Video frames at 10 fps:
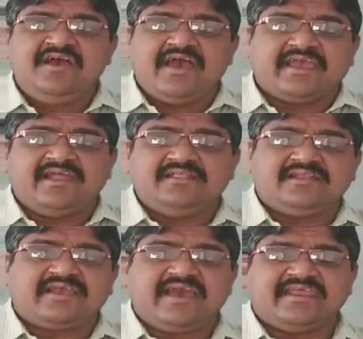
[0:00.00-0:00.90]
again
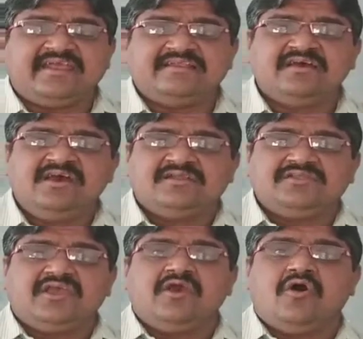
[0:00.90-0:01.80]
that carried
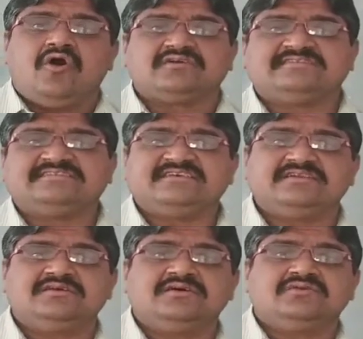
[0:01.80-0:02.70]
the
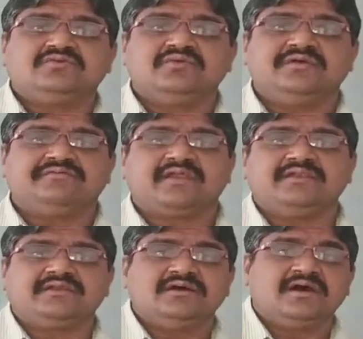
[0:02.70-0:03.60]
oxygen to
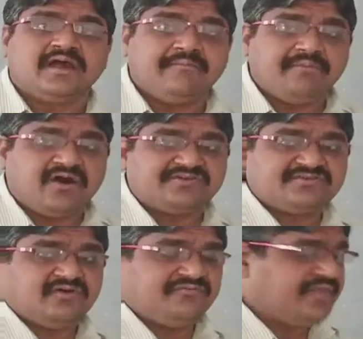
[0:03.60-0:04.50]
different
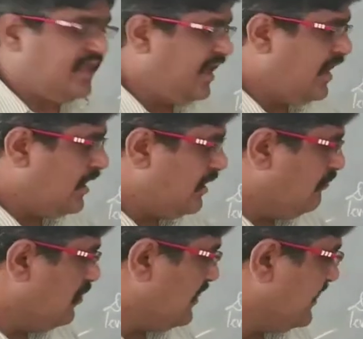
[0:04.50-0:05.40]
parts of the
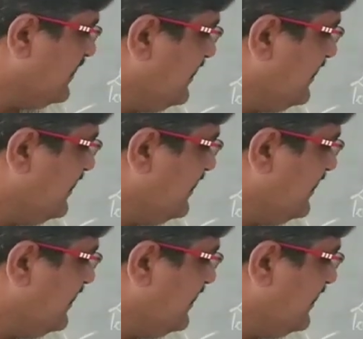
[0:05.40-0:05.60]
body.